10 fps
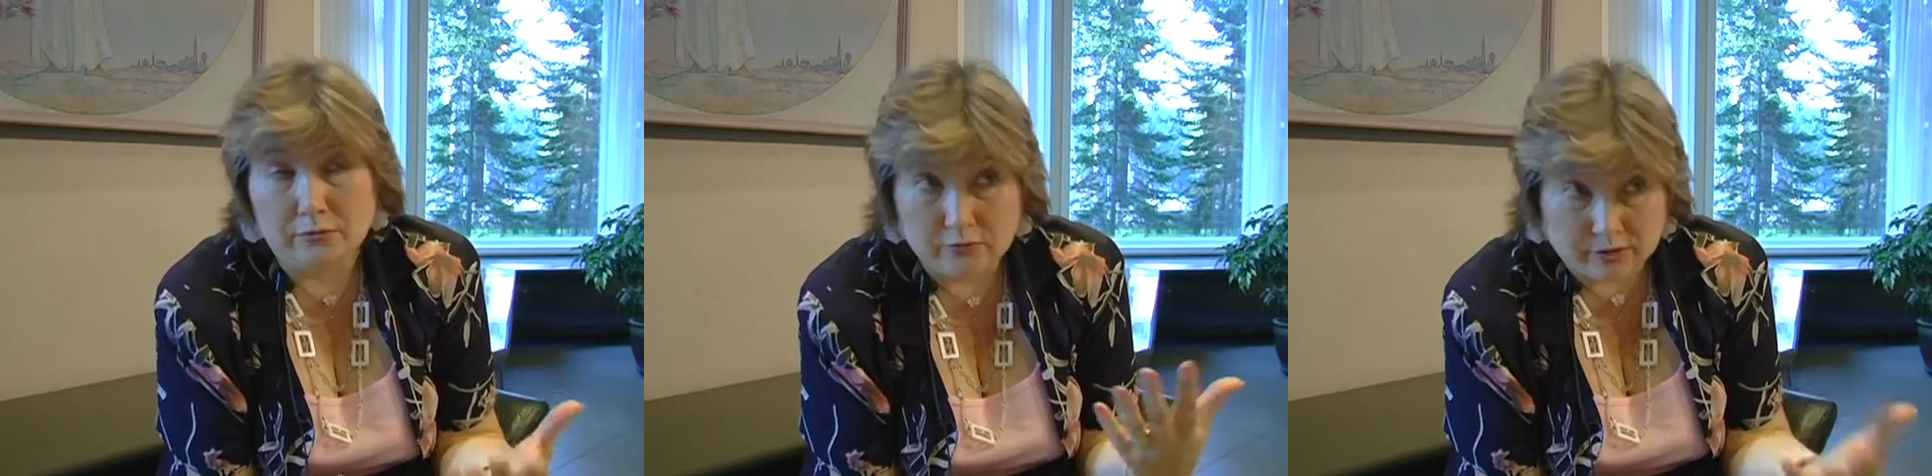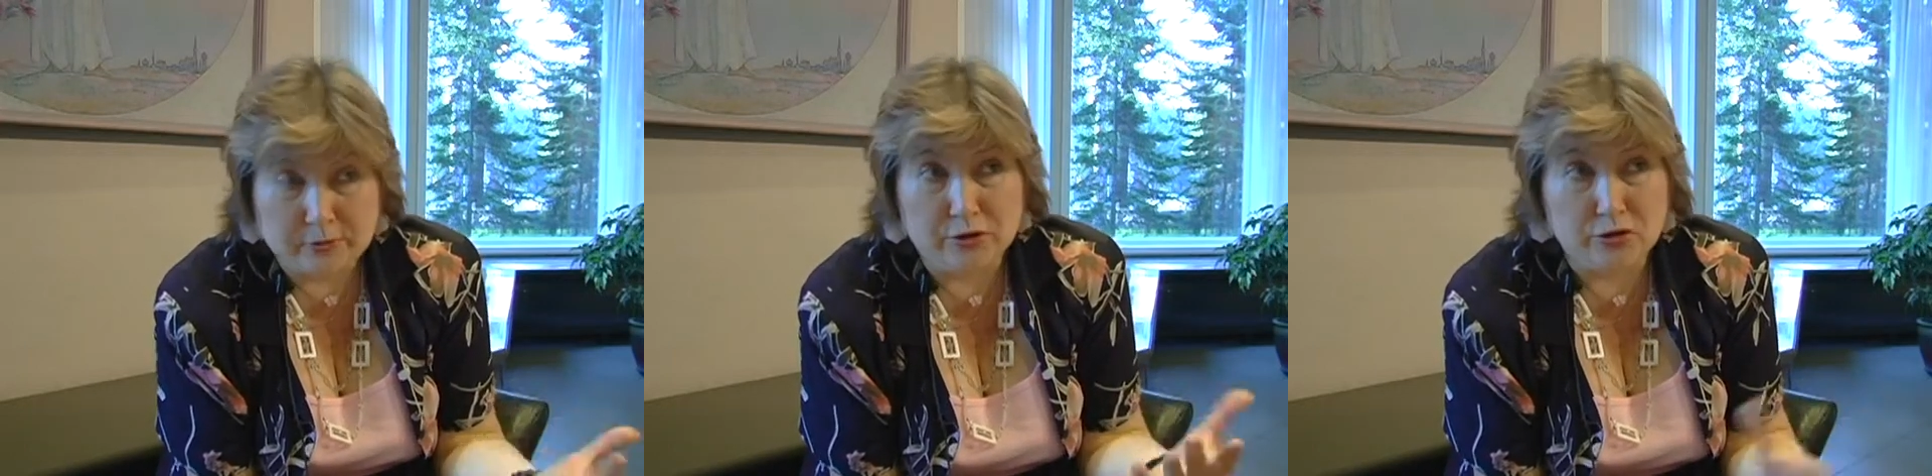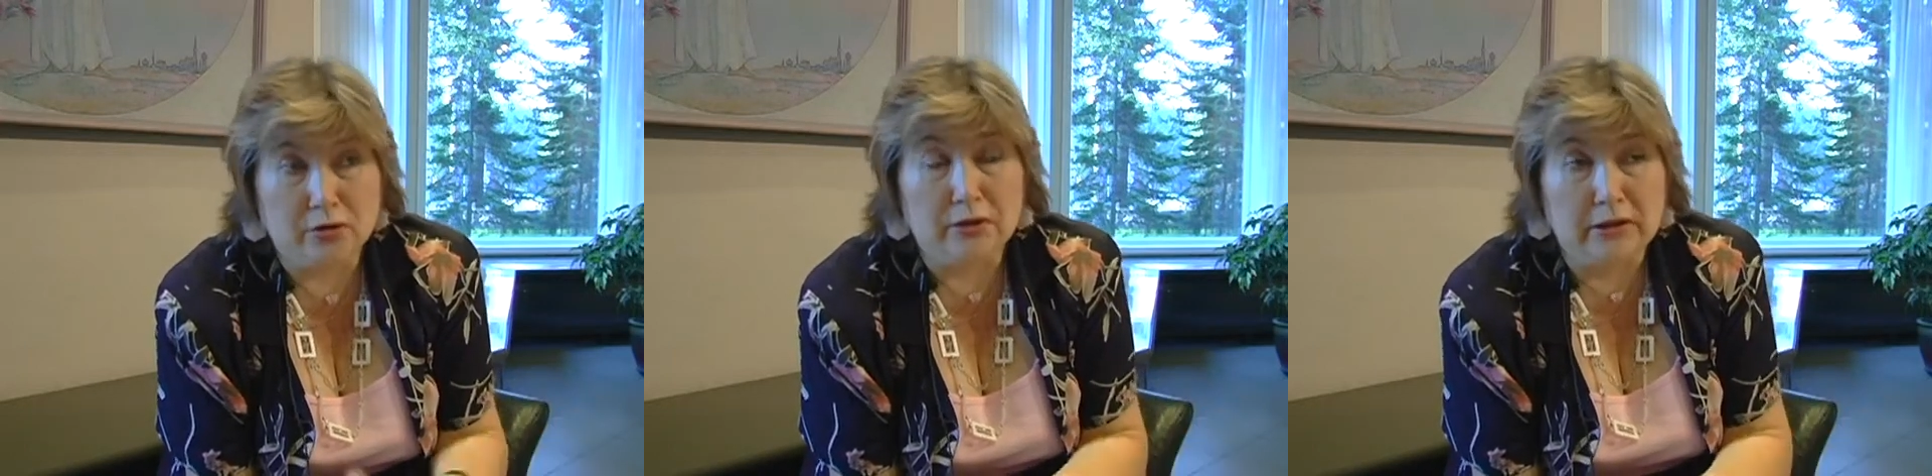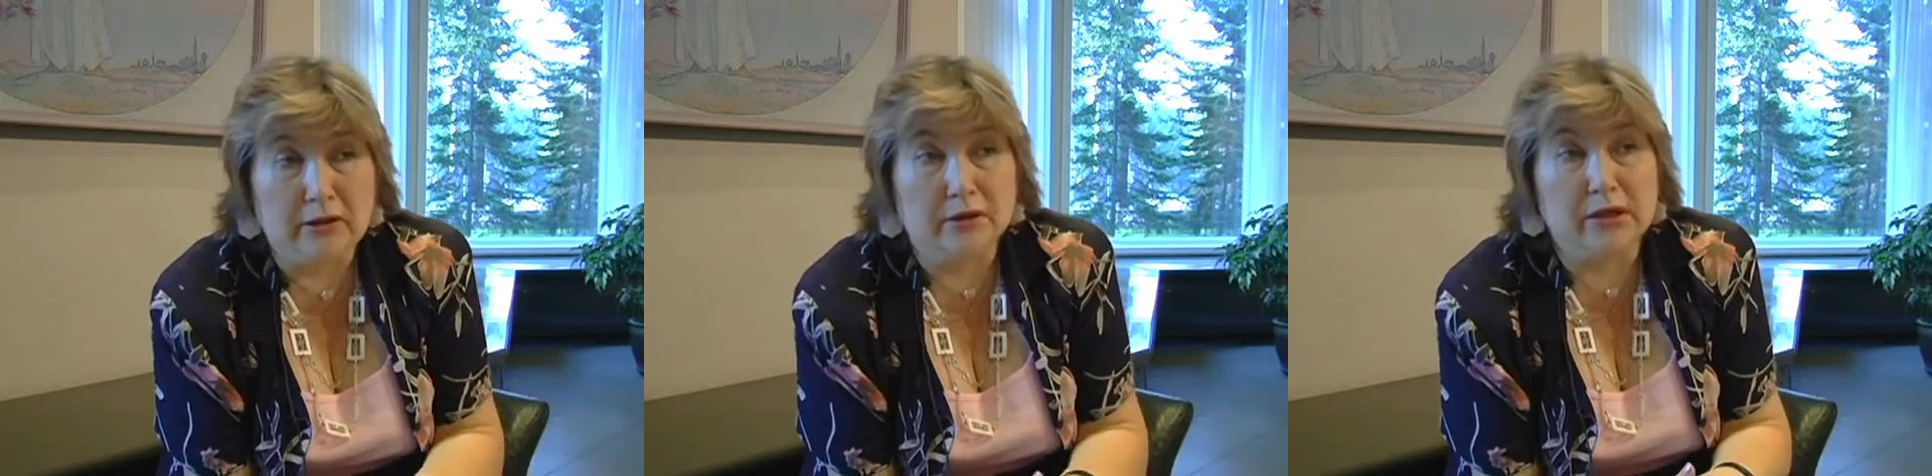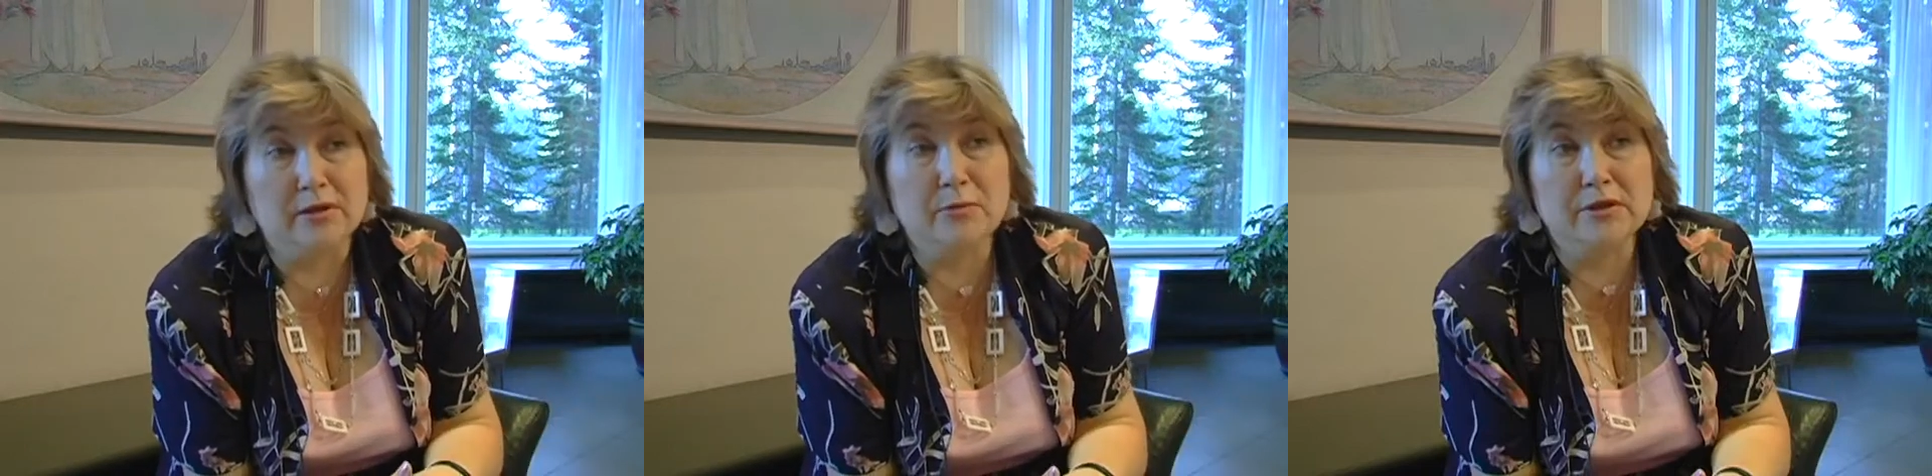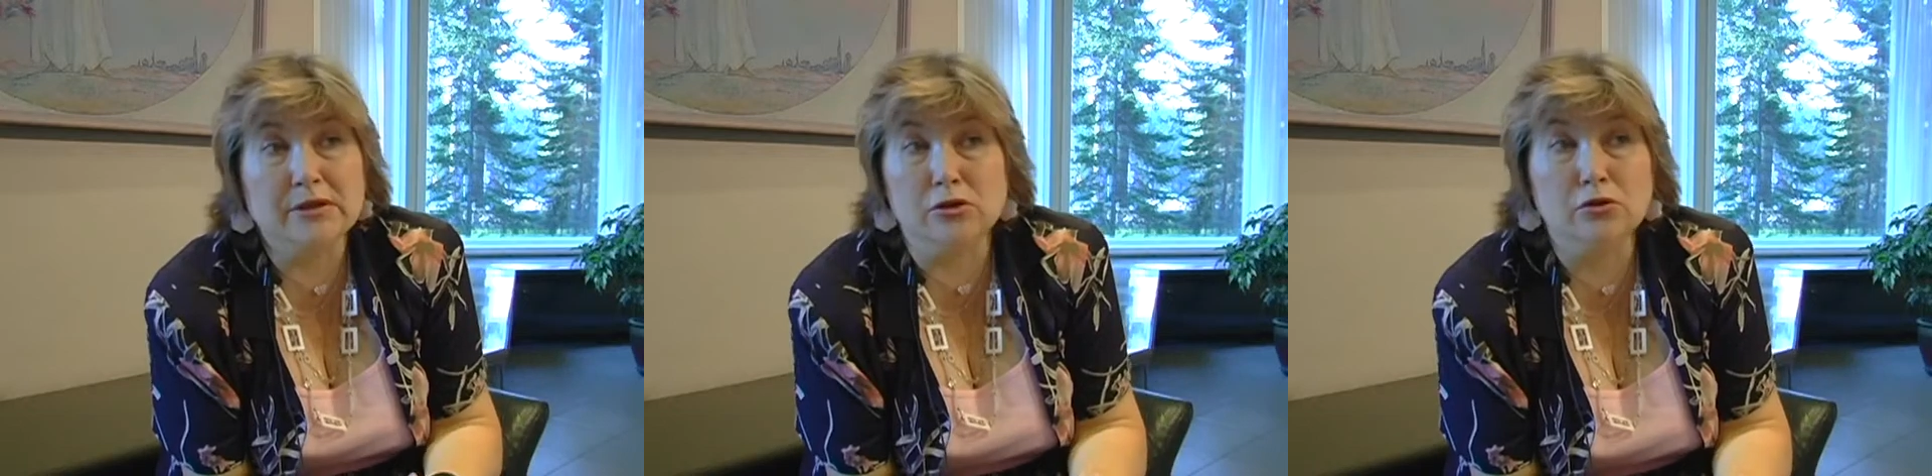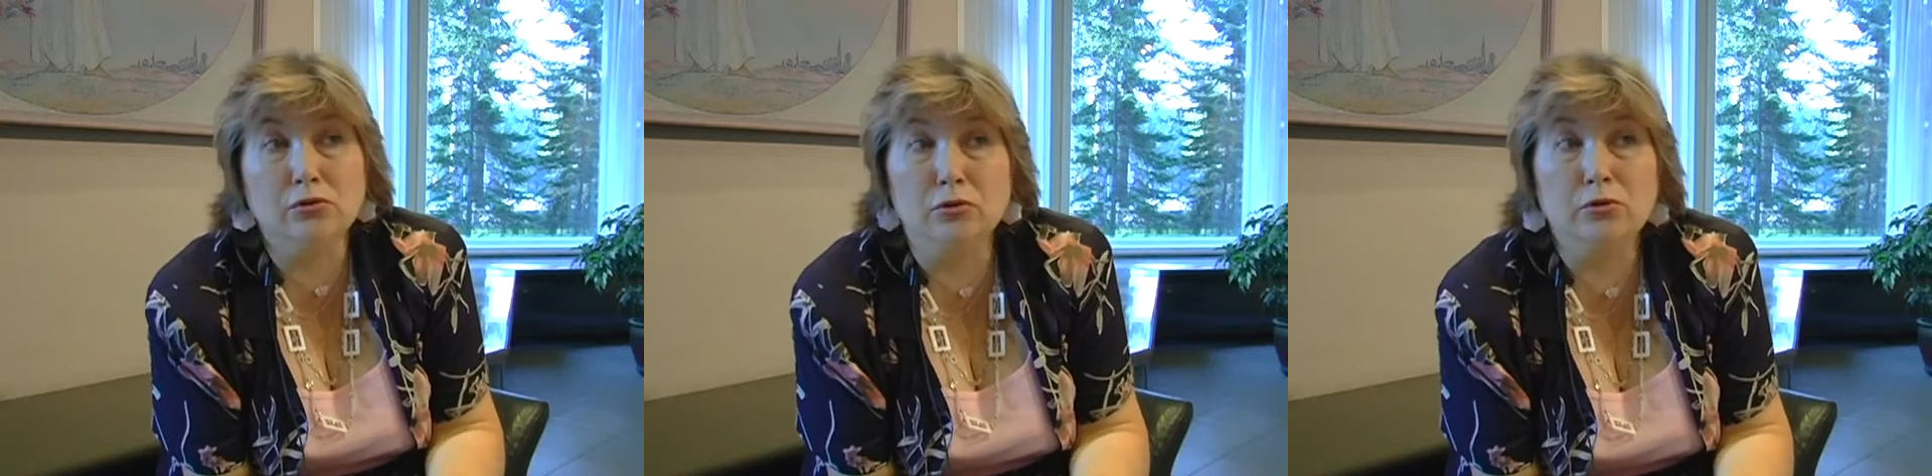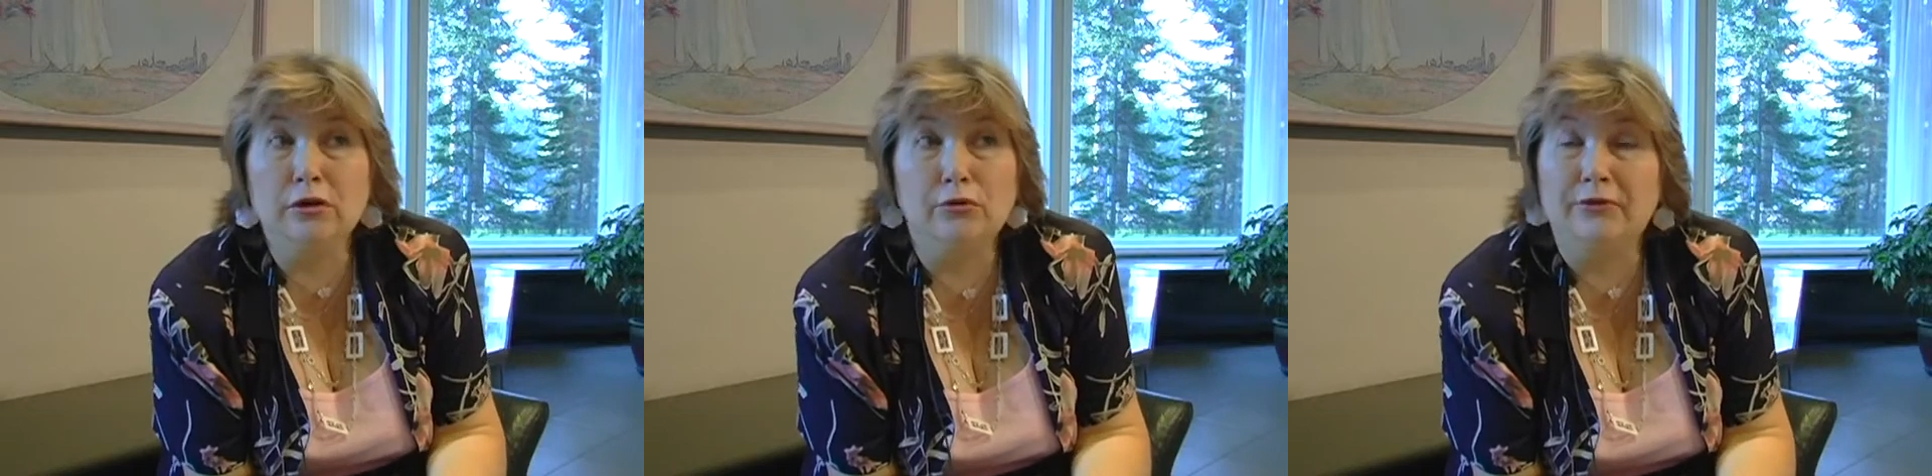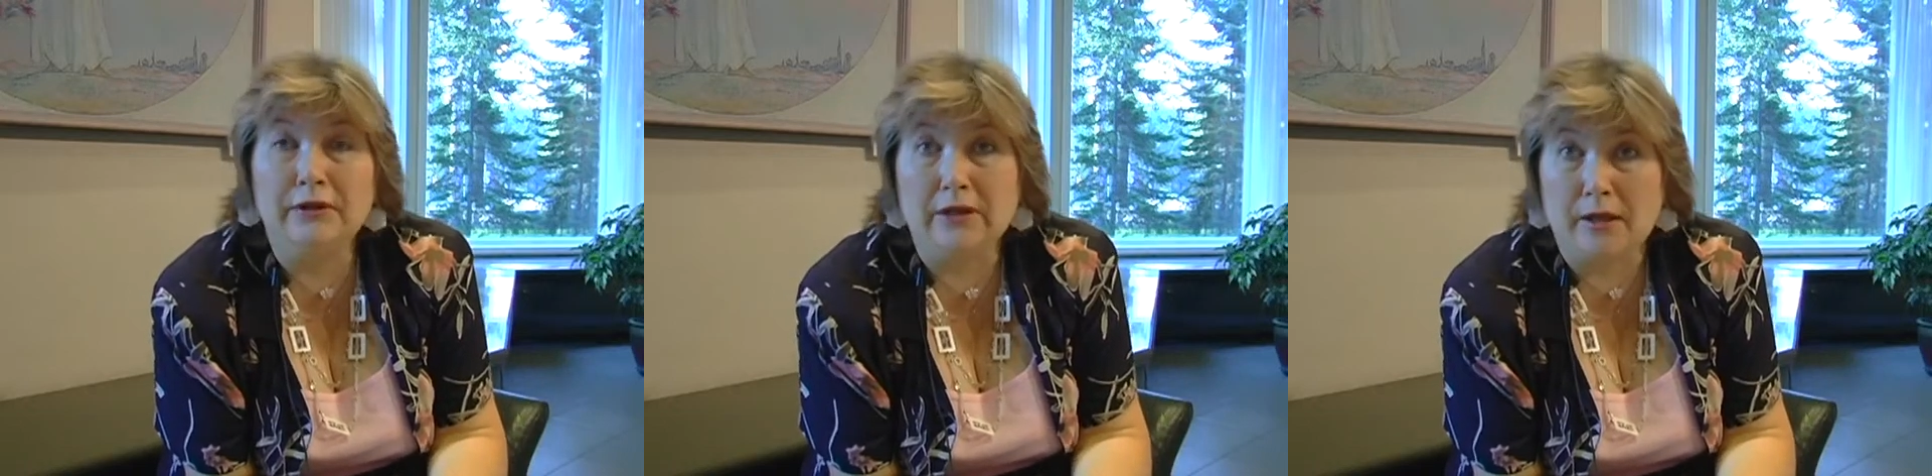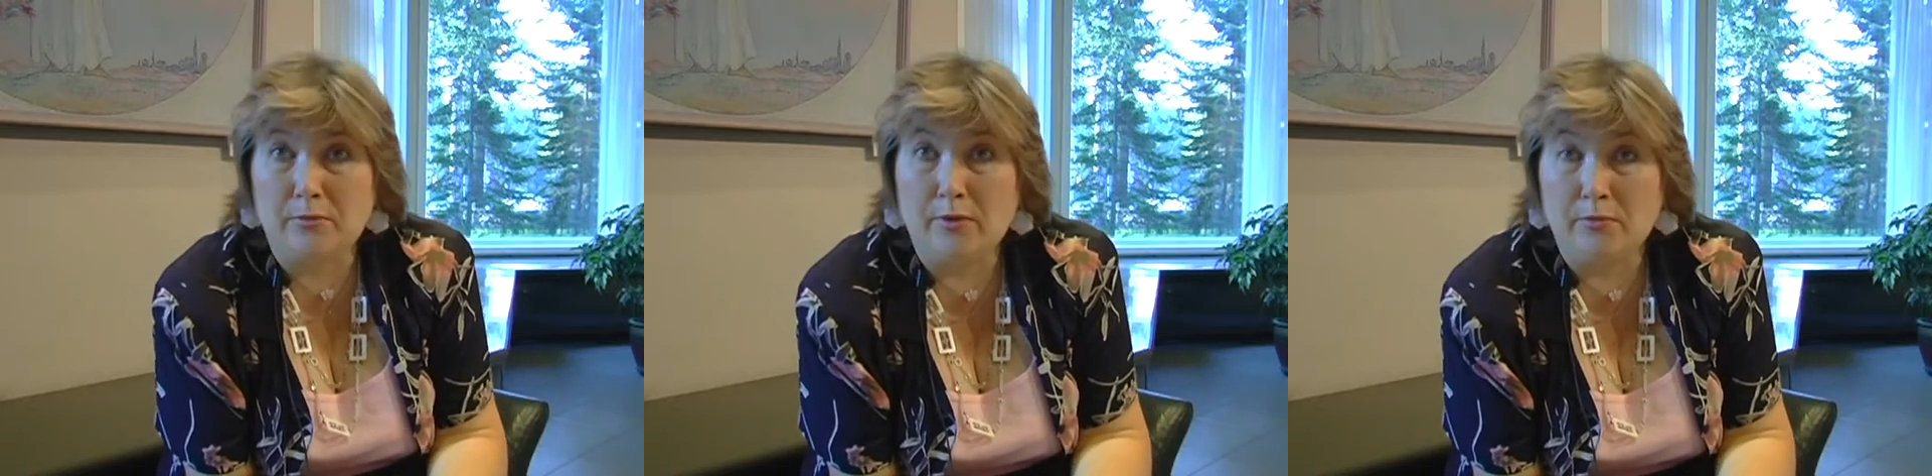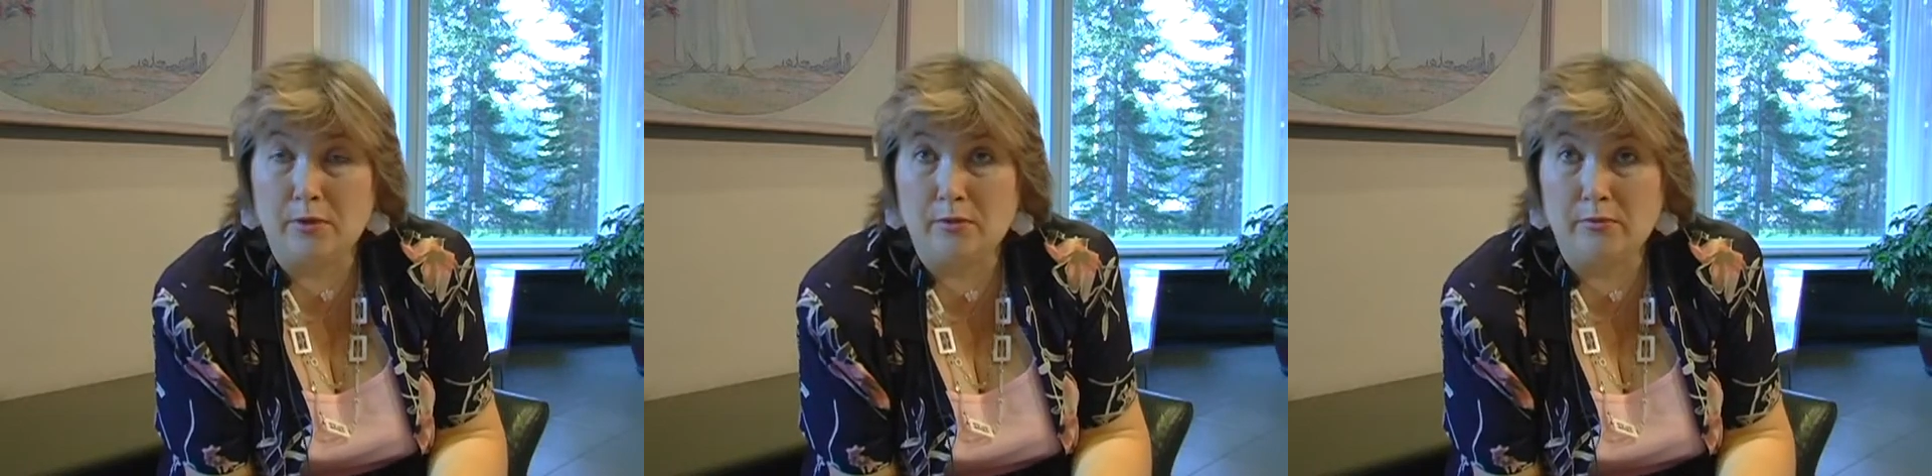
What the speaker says: spiritual leader and priestess, not only of Altai people,